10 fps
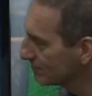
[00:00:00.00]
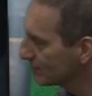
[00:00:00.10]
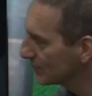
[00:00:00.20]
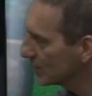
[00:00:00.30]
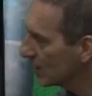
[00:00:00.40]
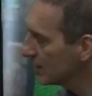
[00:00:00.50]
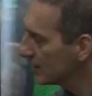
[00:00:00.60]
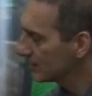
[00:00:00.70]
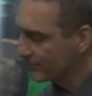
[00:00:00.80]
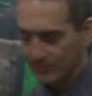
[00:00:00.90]
Okay?
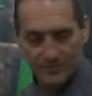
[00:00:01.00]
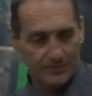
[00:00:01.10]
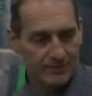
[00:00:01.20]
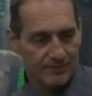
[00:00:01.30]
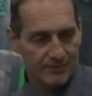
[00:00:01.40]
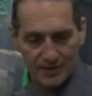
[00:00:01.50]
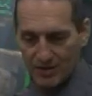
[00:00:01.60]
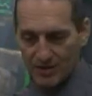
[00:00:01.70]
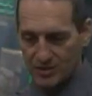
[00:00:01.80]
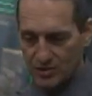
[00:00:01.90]
All
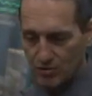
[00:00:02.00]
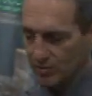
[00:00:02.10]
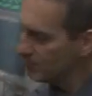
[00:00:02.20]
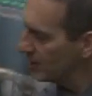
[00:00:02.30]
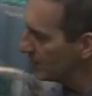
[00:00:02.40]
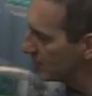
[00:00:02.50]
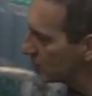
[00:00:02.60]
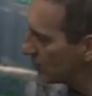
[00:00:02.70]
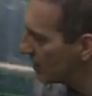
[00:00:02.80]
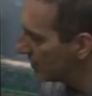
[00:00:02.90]
right, so maybe
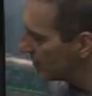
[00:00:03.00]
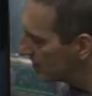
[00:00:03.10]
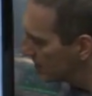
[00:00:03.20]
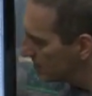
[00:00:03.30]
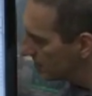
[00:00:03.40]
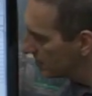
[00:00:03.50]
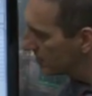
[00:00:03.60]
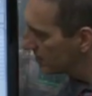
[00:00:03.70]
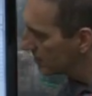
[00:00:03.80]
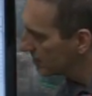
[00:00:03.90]
try to
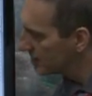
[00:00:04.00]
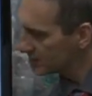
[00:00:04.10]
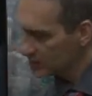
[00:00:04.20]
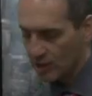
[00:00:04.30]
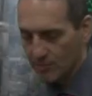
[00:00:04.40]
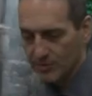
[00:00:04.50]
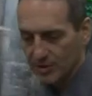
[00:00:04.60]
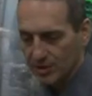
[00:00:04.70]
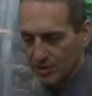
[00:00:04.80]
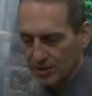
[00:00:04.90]
get some
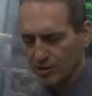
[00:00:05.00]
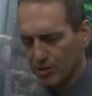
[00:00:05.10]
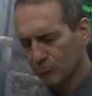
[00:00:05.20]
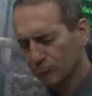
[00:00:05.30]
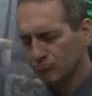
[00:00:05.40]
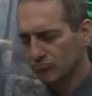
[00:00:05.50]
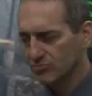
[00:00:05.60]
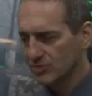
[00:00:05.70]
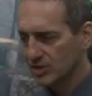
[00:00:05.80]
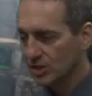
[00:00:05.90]

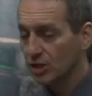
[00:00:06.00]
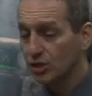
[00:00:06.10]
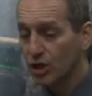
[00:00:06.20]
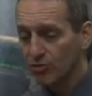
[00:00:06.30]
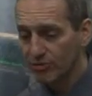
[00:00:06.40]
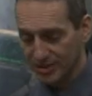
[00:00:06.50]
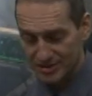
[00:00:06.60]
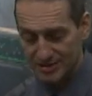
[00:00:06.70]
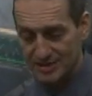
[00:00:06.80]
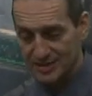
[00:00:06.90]

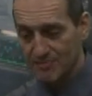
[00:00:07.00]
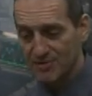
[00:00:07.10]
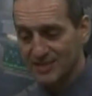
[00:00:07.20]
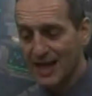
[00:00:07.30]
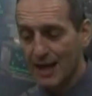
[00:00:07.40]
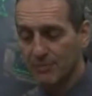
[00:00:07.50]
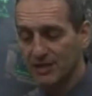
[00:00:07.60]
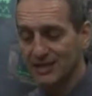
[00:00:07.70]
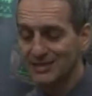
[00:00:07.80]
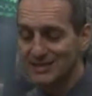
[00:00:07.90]
concurrent, some things
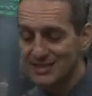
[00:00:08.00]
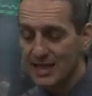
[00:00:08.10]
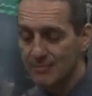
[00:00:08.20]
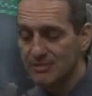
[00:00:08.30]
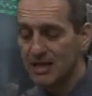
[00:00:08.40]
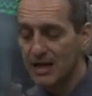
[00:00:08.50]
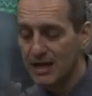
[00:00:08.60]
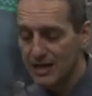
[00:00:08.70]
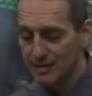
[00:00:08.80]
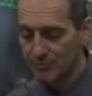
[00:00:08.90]
happening at the same
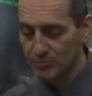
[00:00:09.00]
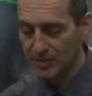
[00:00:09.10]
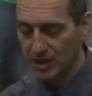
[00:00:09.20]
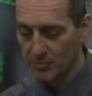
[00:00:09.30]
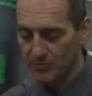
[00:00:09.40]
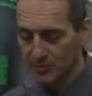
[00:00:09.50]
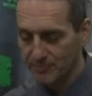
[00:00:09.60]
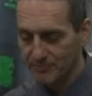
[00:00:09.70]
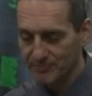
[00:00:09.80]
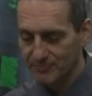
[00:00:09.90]
time would be helpful.
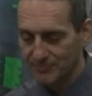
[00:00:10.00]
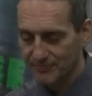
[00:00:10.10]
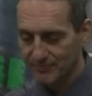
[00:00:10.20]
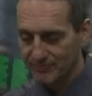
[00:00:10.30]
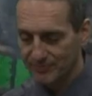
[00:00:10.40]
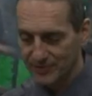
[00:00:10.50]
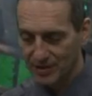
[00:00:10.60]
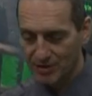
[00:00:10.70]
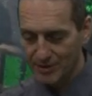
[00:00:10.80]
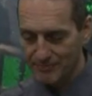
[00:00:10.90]

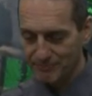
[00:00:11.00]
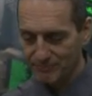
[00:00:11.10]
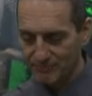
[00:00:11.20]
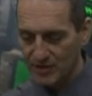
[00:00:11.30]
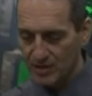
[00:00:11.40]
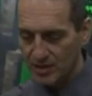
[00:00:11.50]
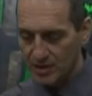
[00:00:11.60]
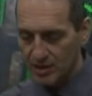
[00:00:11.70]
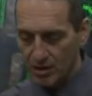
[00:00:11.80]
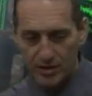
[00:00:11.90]
All right?
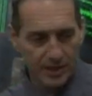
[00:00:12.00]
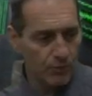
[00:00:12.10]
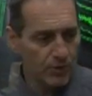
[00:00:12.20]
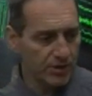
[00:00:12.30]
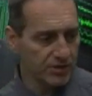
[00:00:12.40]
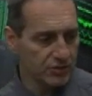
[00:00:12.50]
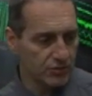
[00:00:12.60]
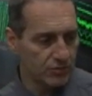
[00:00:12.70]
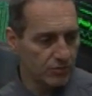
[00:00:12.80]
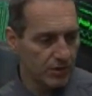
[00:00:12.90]
Okay, we're going
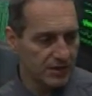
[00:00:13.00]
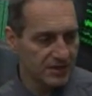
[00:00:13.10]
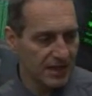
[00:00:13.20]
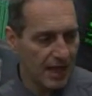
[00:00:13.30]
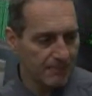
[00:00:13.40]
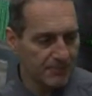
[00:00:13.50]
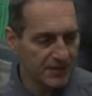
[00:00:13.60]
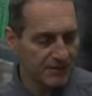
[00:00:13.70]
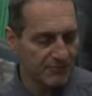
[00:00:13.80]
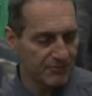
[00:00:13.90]
to stop the